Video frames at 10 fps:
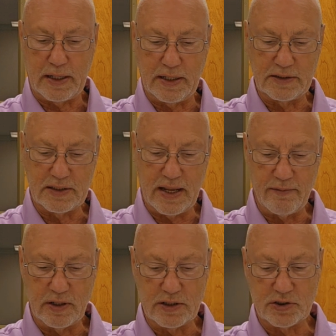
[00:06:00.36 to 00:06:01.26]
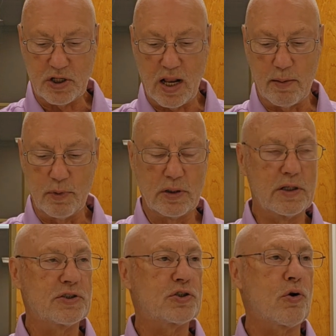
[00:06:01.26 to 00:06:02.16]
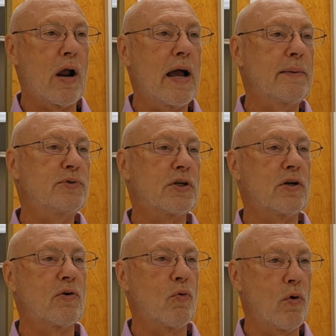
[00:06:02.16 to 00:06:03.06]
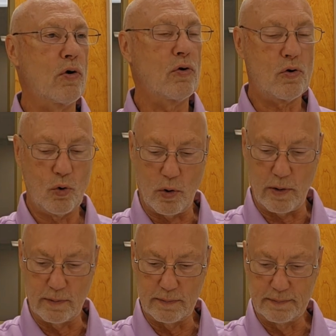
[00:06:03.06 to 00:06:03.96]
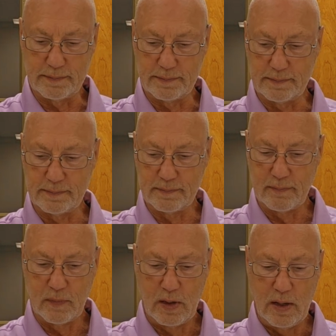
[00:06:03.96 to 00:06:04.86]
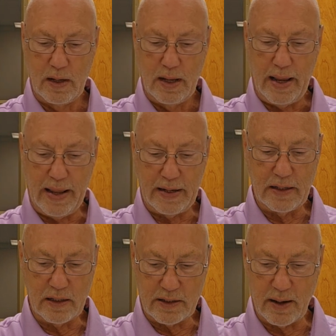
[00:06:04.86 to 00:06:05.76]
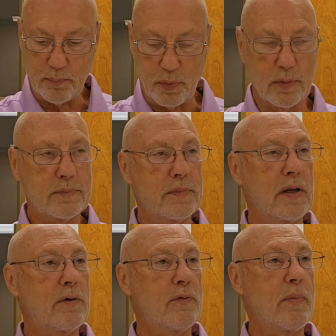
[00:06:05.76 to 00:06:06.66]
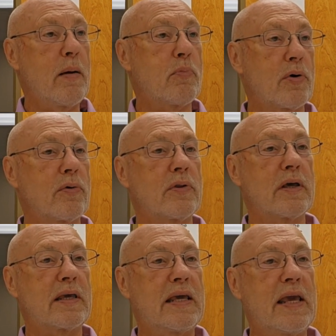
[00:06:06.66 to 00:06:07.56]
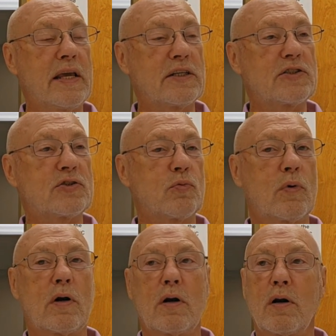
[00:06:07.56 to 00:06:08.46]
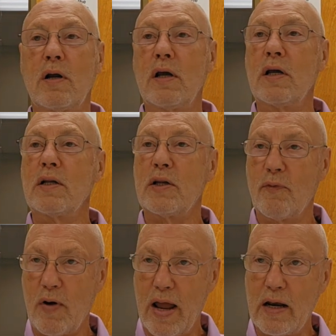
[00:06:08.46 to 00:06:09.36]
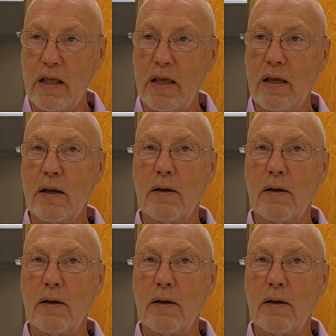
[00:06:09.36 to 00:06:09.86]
Kings David and Solomon, the scribes in the royal court and in the temple, and remember, the kings were divinely